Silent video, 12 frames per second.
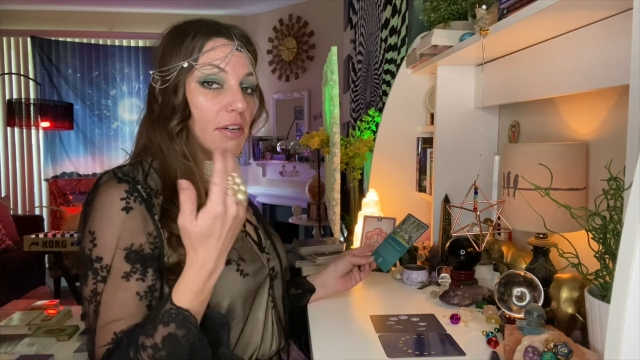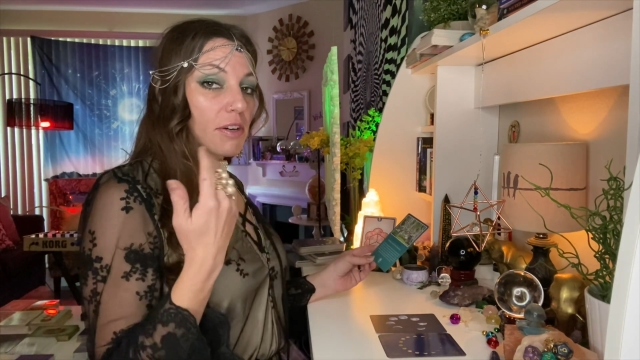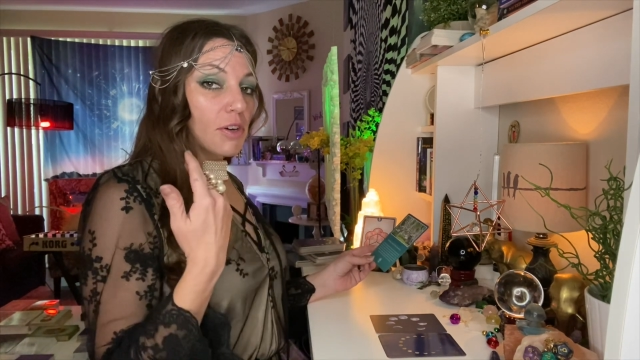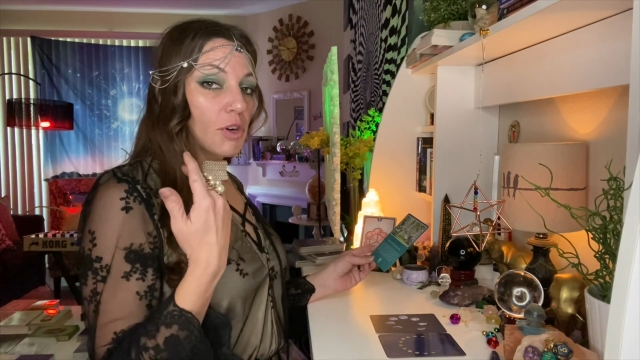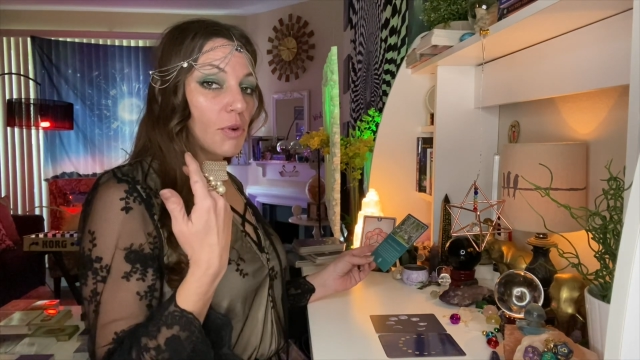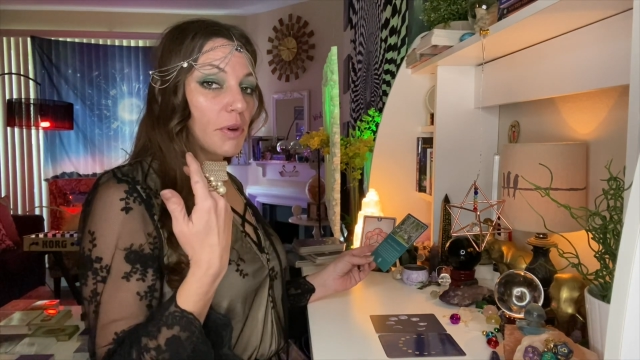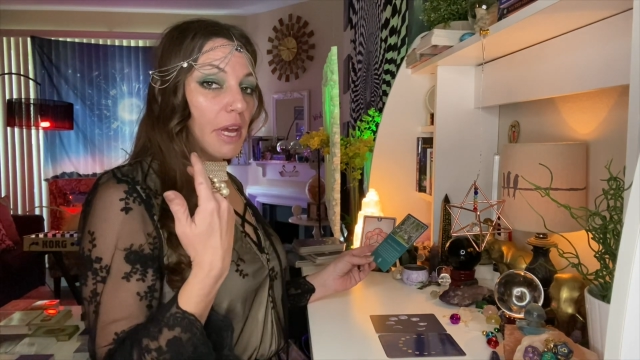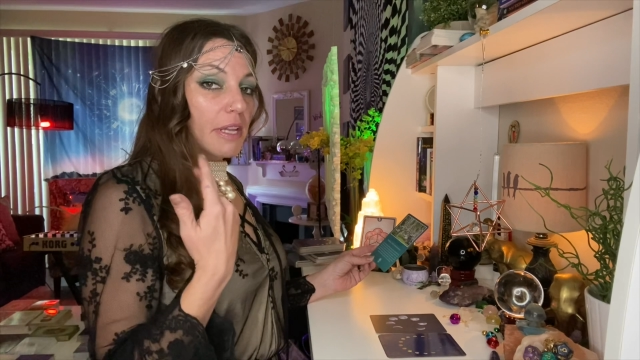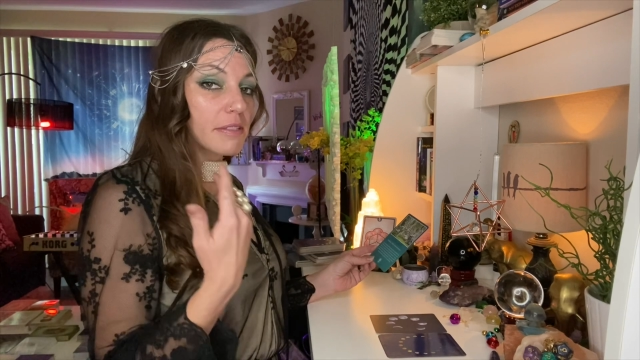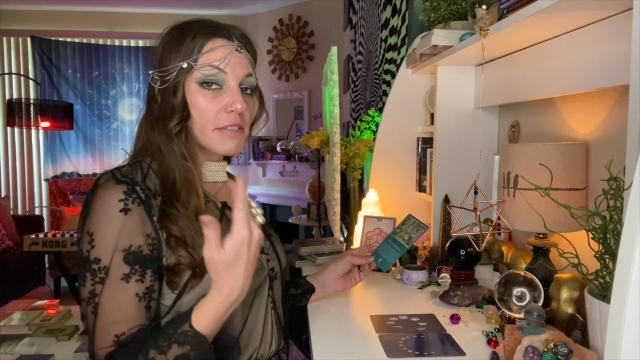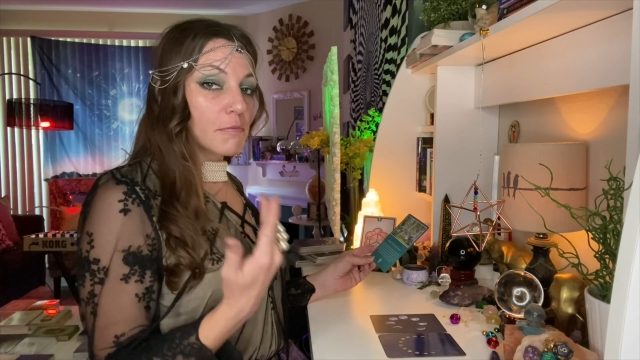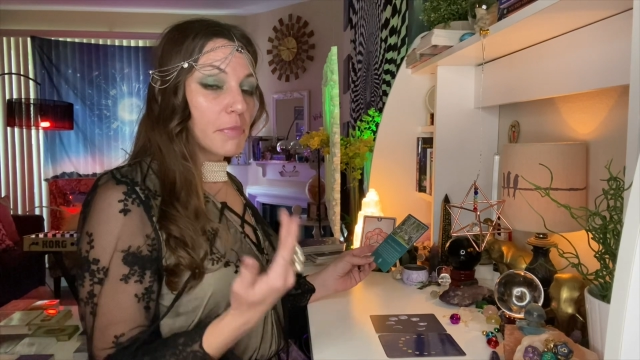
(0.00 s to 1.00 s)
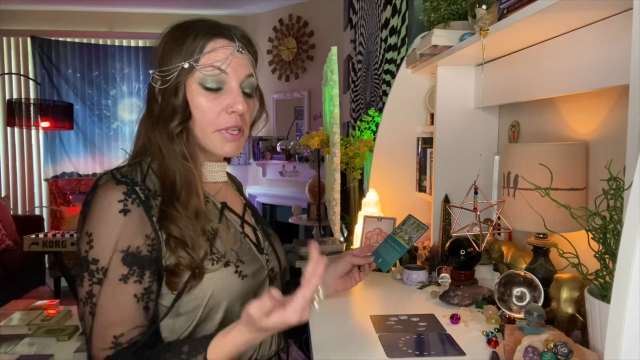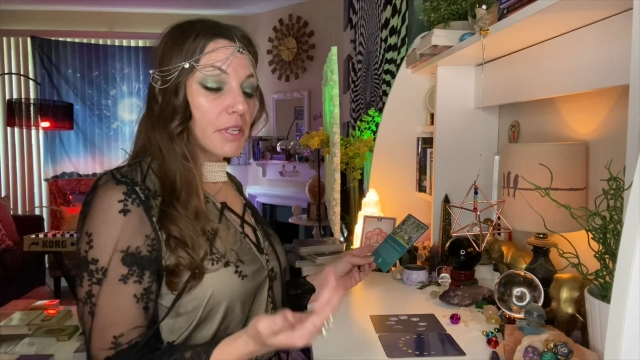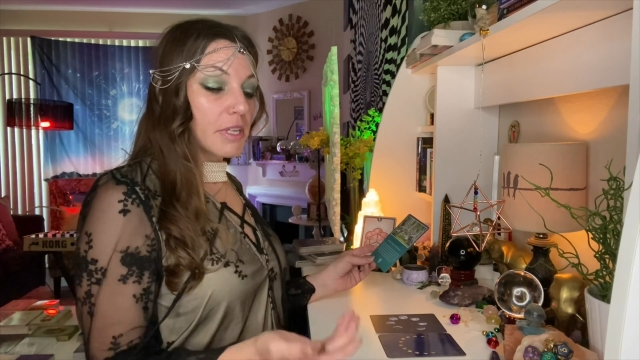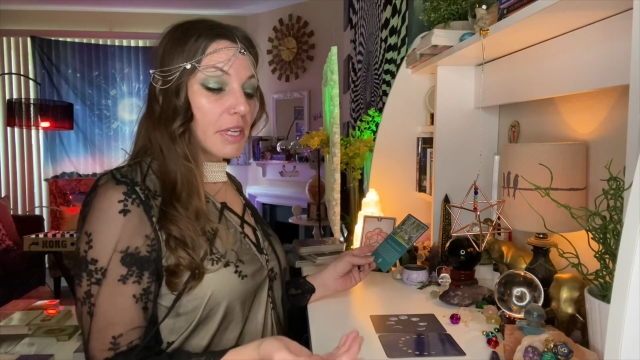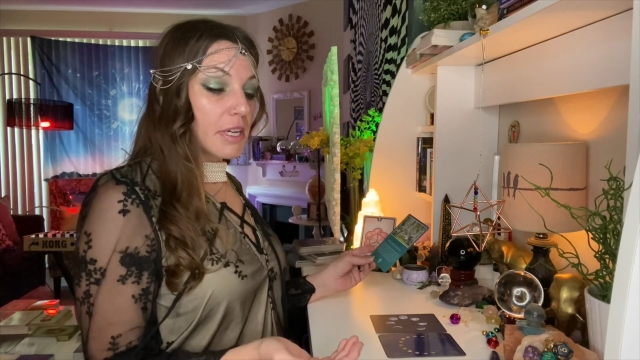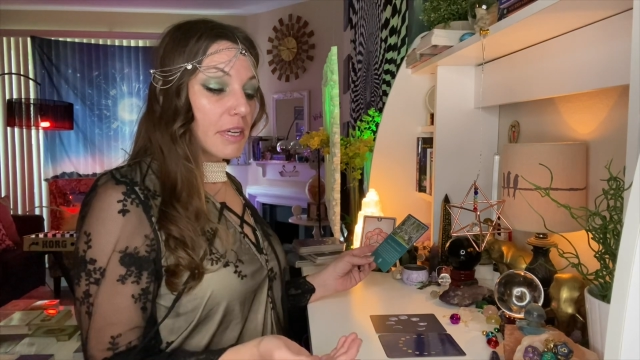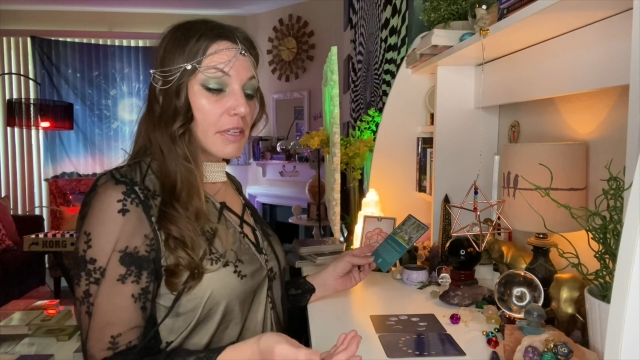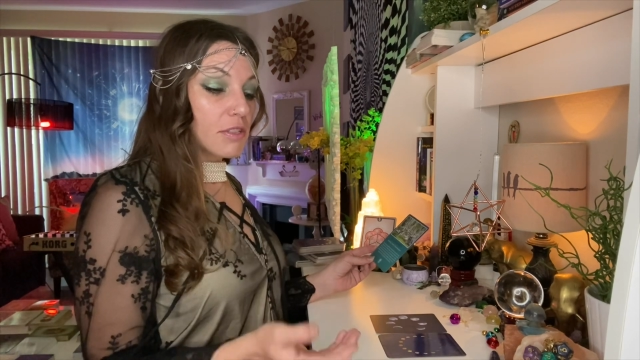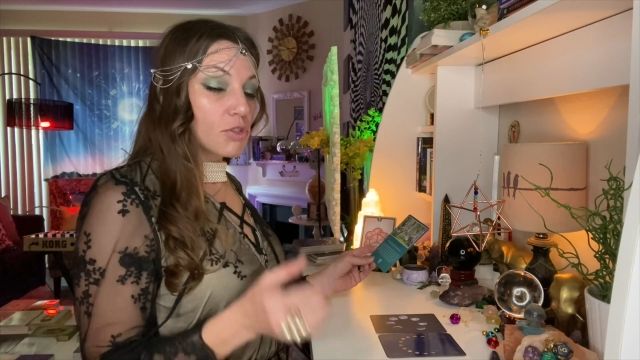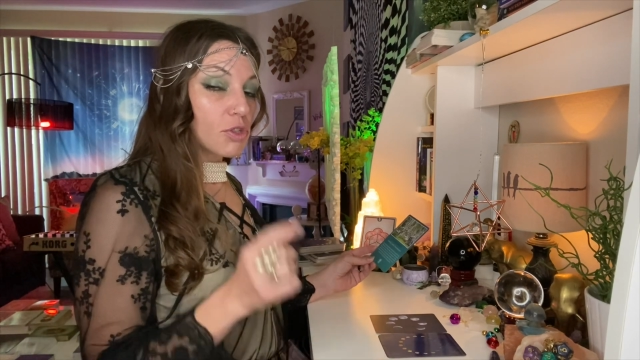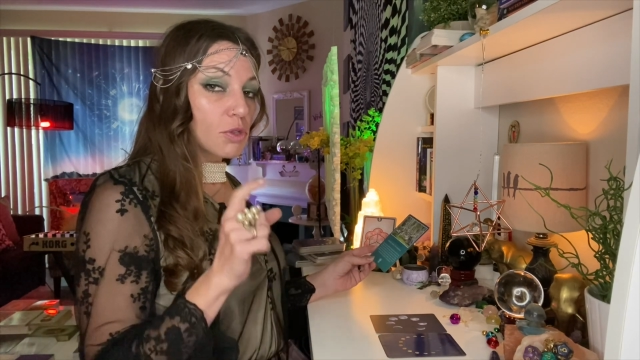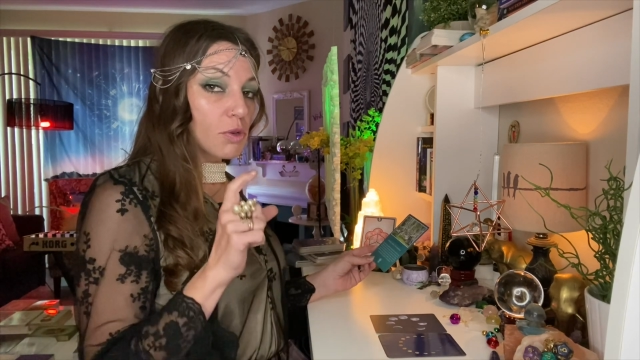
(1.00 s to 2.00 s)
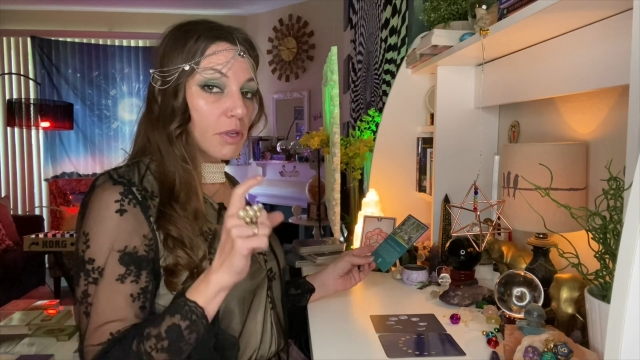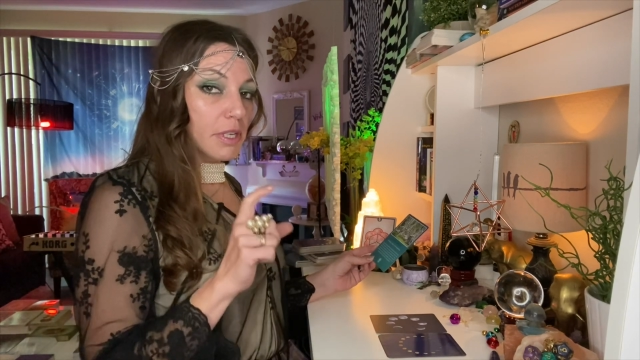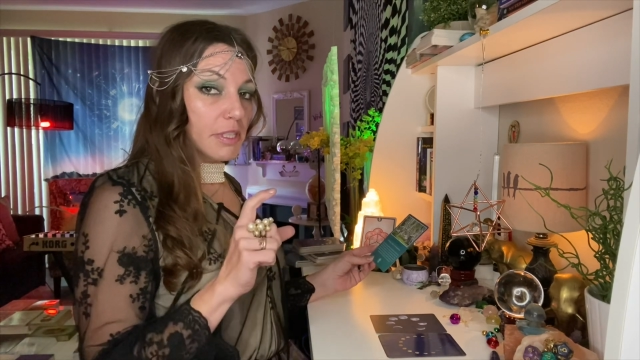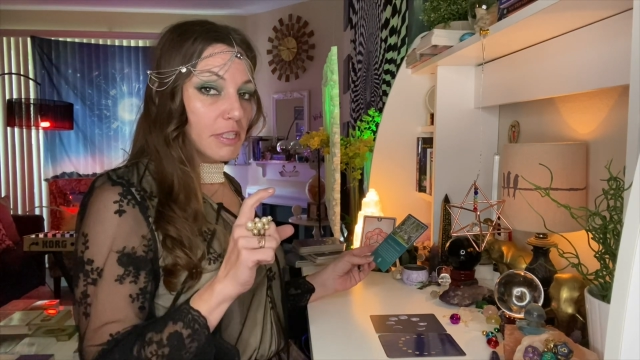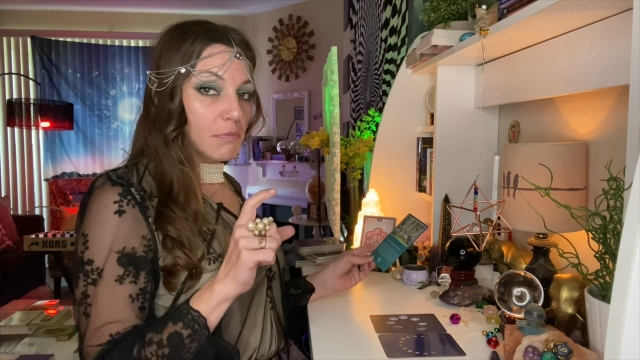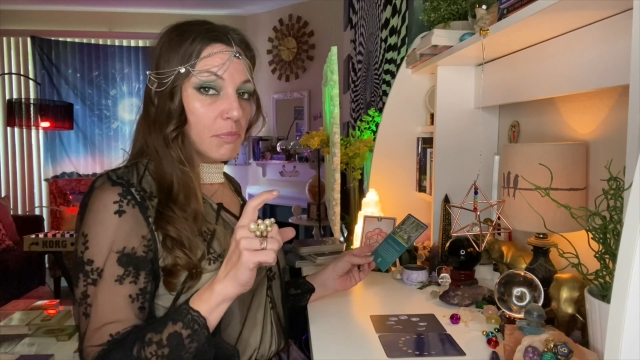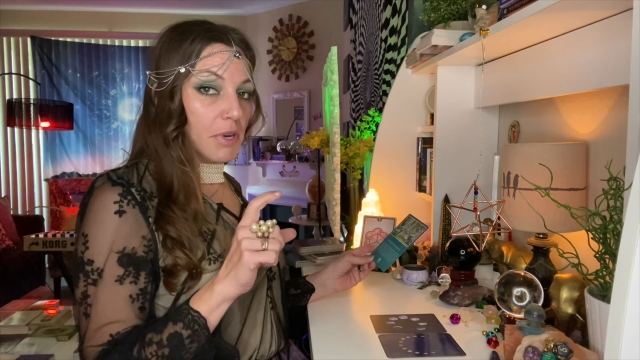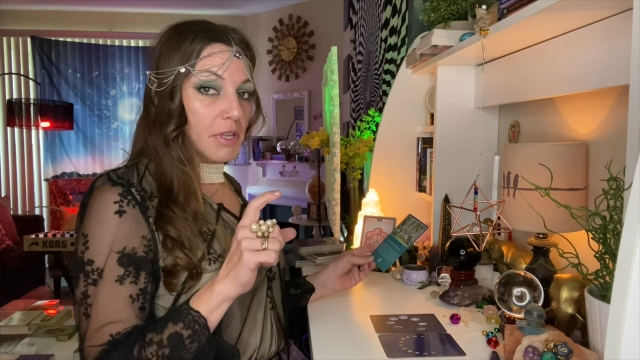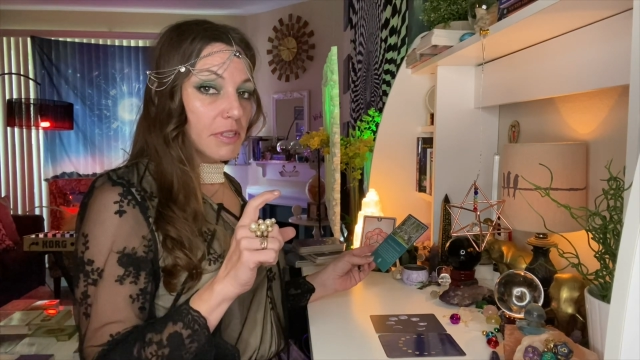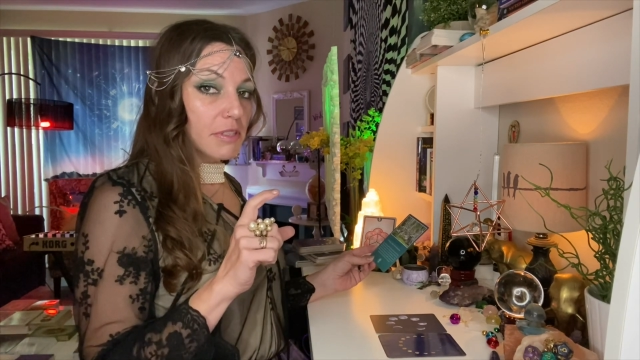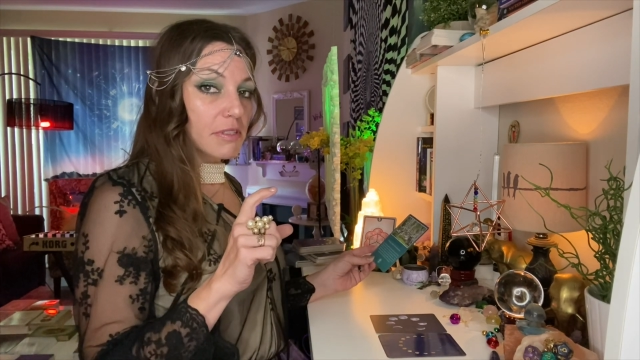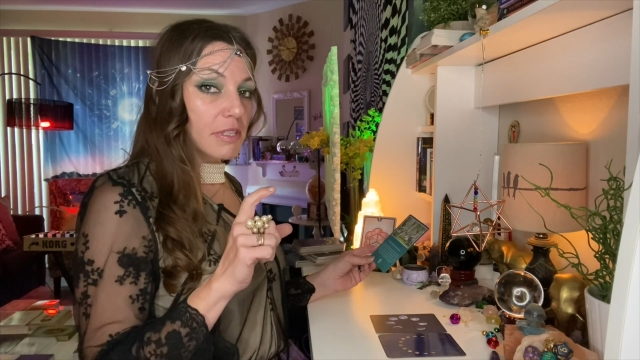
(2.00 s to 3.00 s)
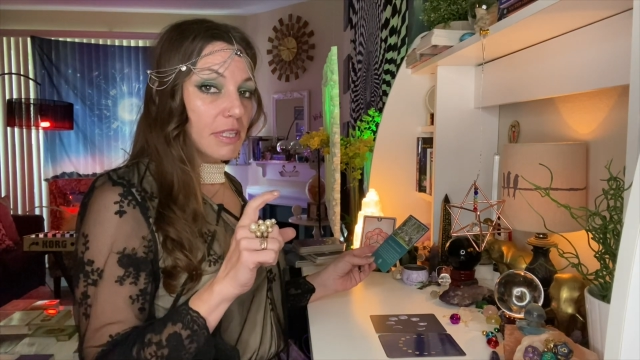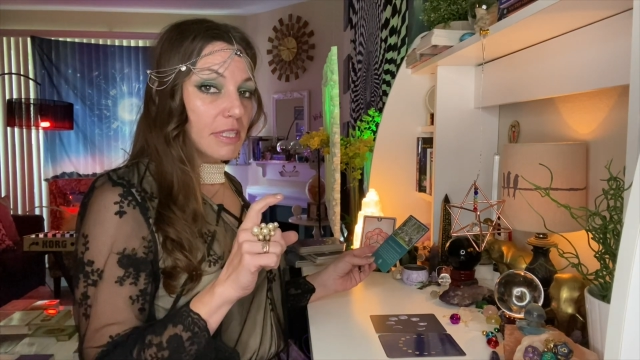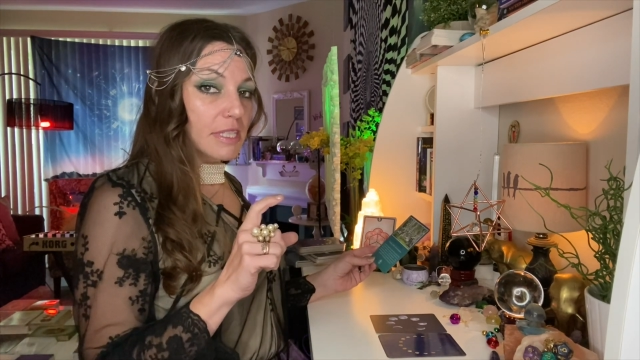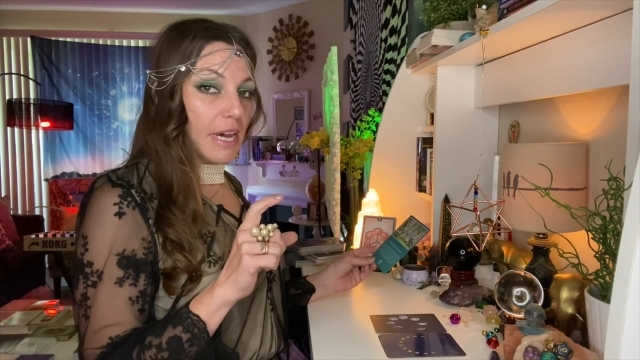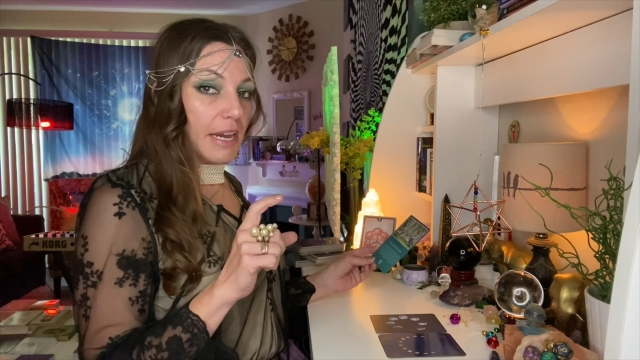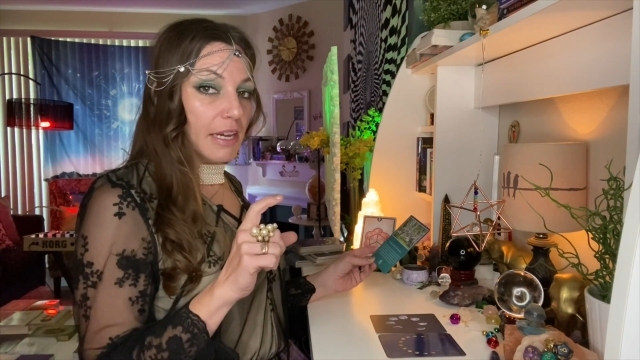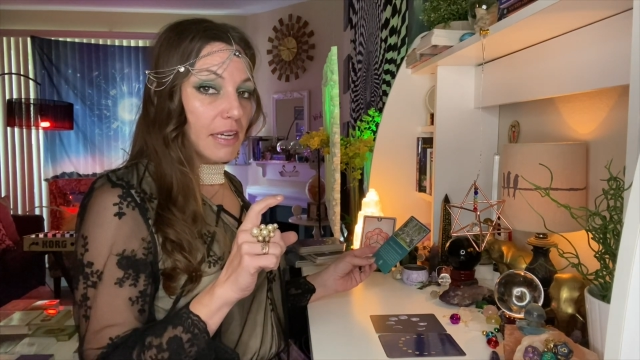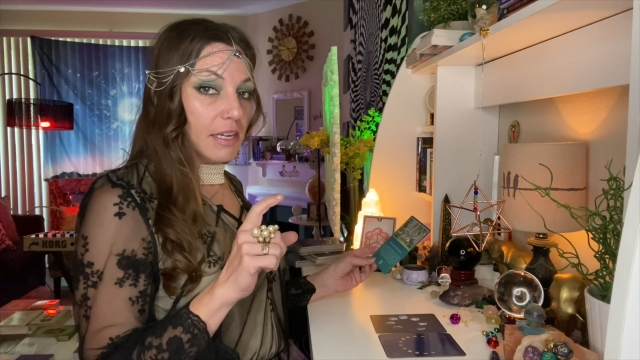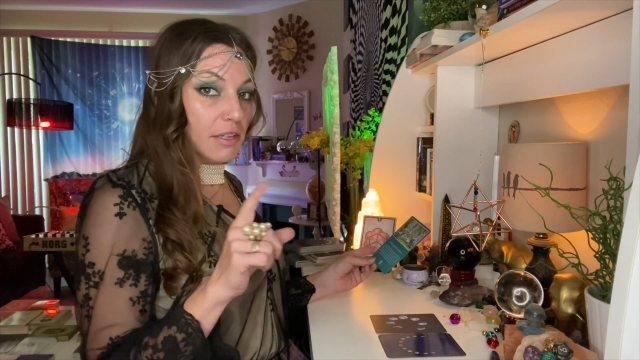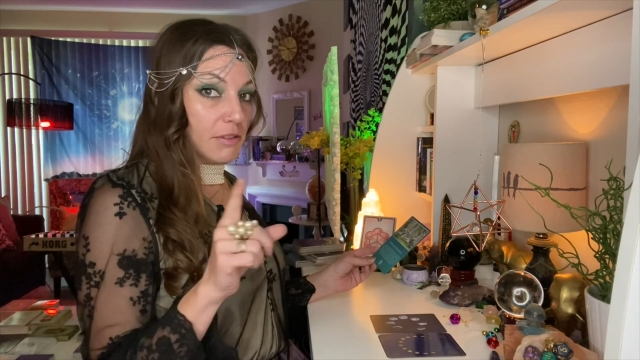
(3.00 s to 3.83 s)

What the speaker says: create stability. Shortness of breath is anxiety,